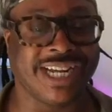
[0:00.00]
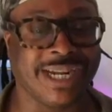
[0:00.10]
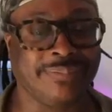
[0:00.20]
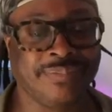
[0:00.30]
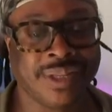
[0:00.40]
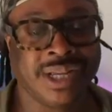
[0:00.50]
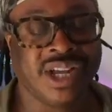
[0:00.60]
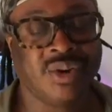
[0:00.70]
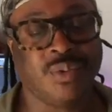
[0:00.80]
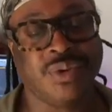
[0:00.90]
time
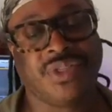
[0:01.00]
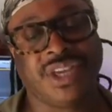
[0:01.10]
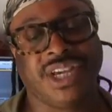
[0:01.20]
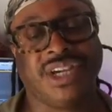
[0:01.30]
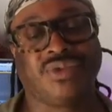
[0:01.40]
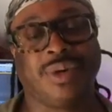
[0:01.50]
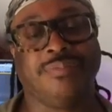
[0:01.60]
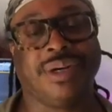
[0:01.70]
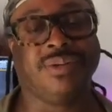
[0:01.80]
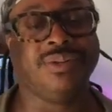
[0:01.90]
with the
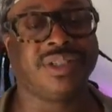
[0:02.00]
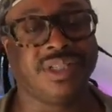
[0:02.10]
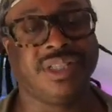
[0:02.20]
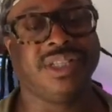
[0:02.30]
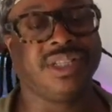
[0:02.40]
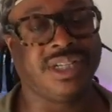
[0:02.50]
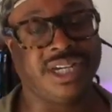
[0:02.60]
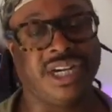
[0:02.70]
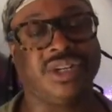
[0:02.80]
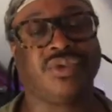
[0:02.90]
trombones and
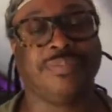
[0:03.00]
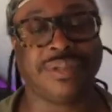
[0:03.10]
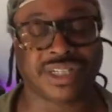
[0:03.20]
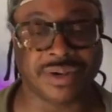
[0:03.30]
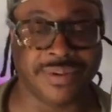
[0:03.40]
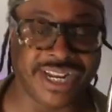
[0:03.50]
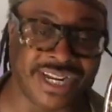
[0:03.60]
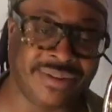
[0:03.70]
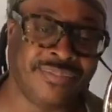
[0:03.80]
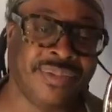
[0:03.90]
the trumpets coming
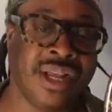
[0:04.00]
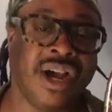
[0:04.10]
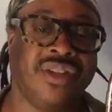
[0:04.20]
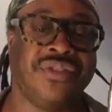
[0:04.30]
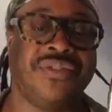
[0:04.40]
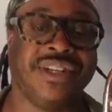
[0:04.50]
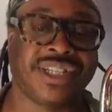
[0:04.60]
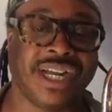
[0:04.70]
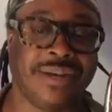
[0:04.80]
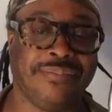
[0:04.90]
in on the first
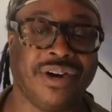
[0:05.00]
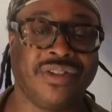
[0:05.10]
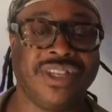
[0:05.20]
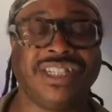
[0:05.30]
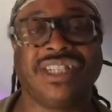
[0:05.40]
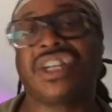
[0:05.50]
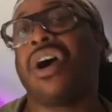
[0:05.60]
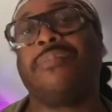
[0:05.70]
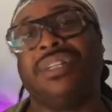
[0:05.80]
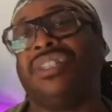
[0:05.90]
time bar. This is a
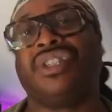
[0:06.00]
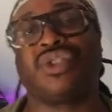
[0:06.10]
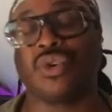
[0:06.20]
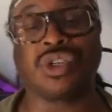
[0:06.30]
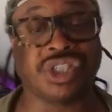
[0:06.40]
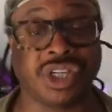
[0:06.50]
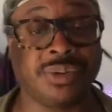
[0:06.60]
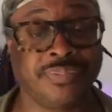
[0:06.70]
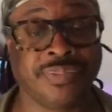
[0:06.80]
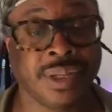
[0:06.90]
common structure.
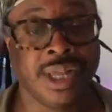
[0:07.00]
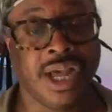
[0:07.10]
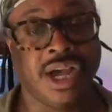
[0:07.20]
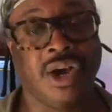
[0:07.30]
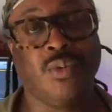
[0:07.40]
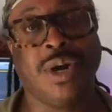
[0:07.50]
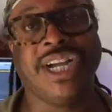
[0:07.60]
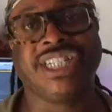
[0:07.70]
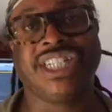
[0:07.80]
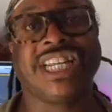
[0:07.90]
where
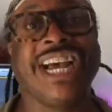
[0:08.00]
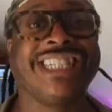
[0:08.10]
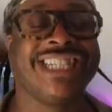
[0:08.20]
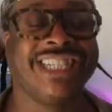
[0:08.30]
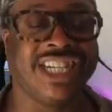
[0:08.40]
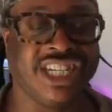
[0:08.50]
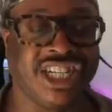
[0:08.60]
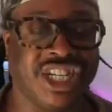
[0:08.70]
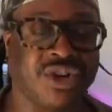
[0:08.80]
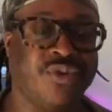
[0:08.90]
it just had a
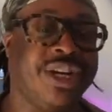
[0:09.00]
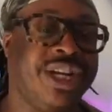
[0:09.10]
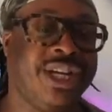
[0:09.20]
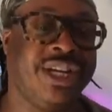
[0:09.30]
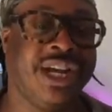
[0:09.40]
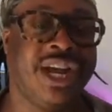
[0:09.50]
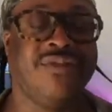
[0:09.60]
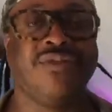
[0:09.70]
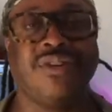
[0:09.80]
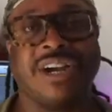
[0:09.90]
degree
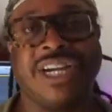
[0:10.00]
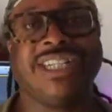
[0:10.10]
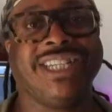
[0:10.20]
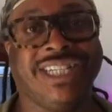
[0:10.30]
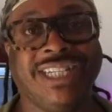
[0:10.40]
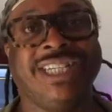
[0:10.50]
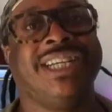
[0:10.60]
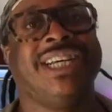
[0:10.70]
of variety